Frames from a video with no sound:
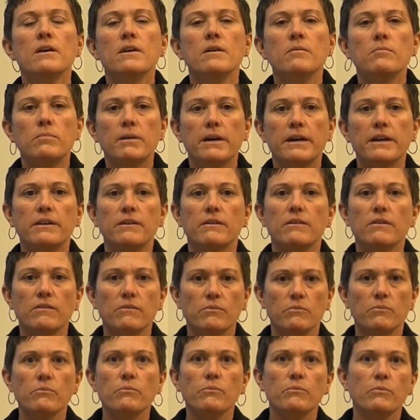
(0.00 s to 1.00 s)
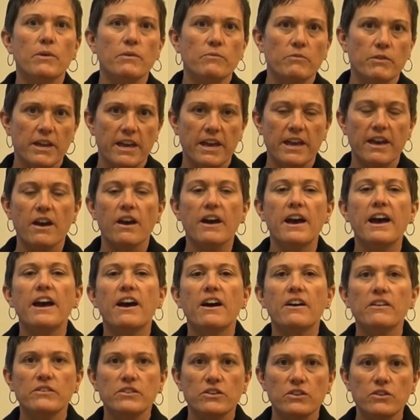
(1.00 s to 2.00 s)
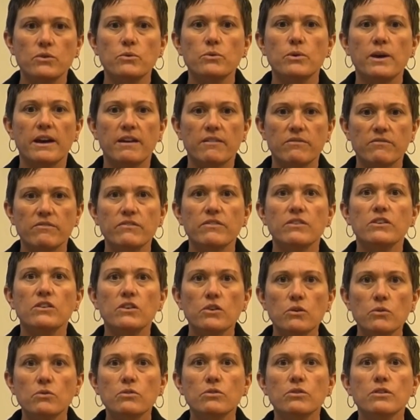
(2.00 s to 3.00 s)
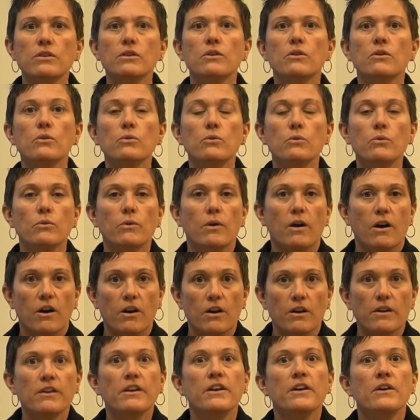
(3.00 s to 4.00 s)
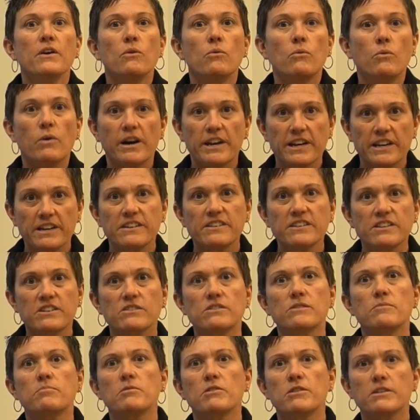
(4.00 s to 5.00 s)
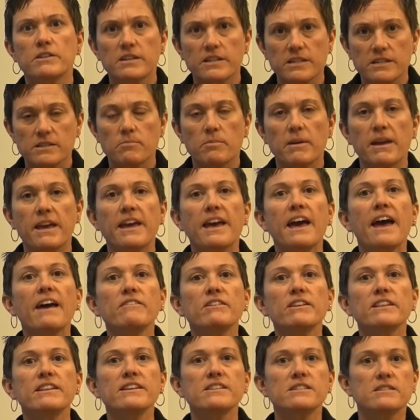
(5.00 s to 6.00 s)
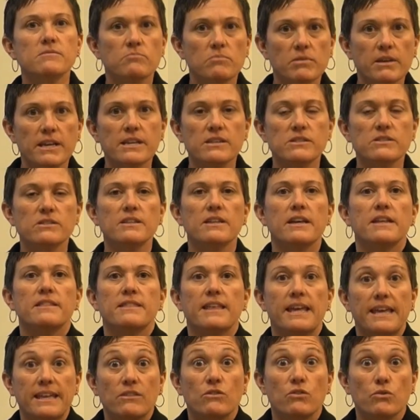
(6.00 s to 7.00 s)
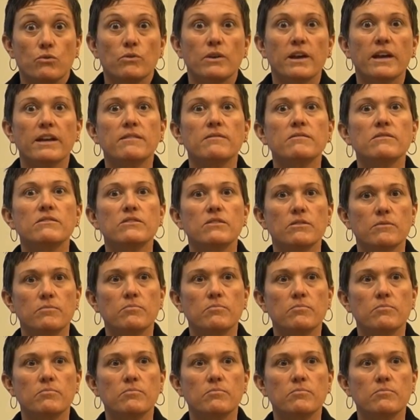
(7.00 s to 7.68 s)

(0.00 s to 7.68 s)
but when we do have youth who are wanting to just participate, having things in place so that they do get to